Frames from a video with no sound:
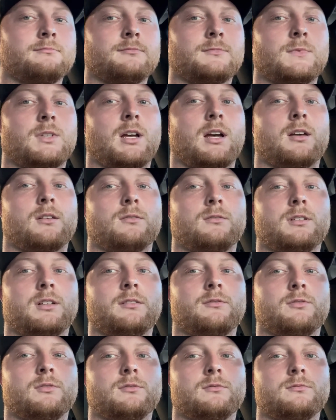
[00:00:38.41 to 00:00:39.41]
Auto
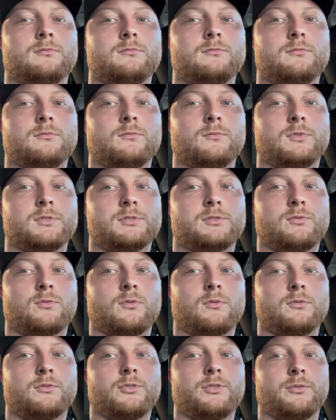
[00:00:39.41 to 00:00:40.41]
level was
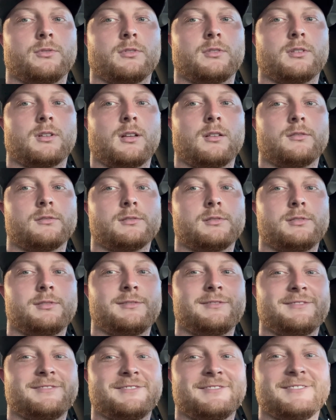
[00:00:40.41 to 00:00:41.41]
$200.
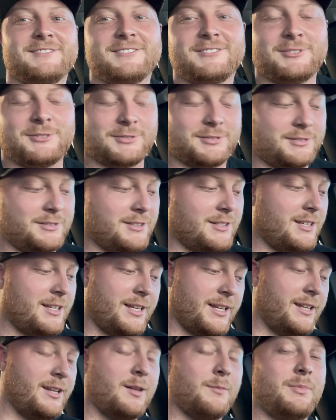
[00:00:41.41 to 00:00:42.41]
So
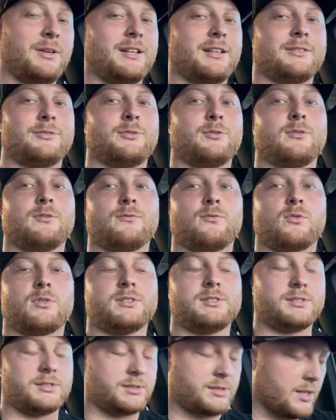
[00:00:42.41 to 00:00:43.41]
it ended up being like
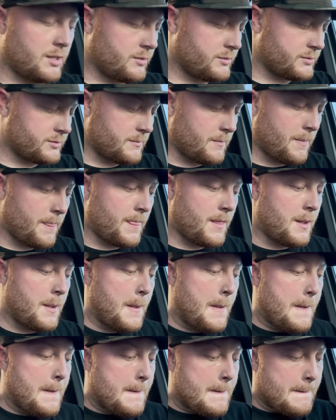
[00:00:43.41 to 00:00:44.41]
$246.
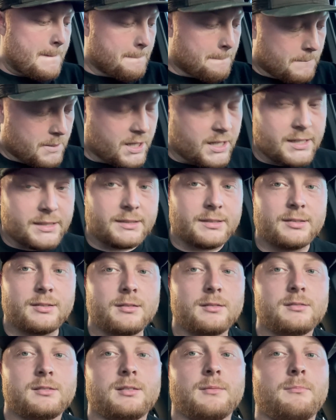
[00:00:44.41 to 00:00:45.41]
But
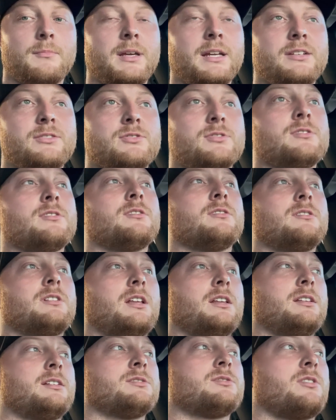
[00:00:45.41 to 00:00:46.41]
to make sure
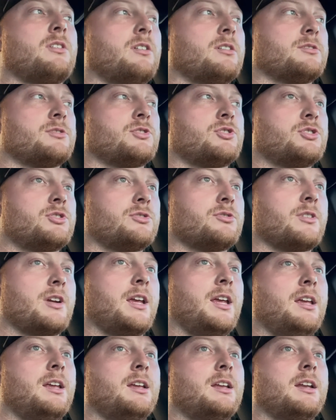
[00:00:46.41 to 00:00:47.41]
that this car is
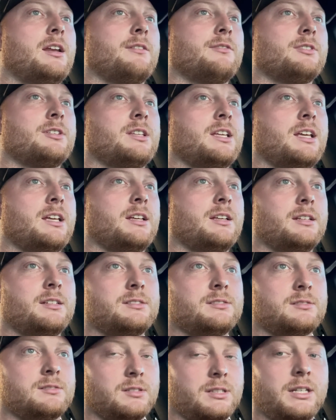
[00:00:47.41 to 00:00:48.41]
straight and everything
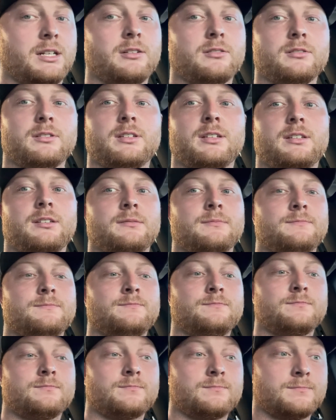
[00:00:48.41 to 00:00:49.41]
is literally
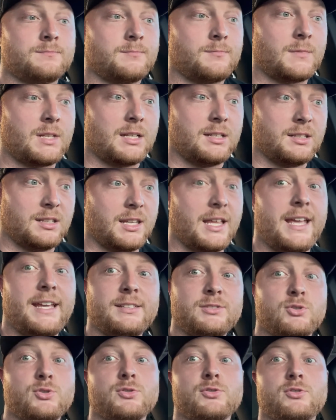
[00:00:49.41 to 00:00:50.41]

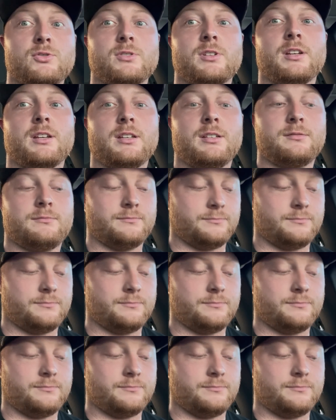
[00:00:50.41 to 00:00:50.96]
laser straight,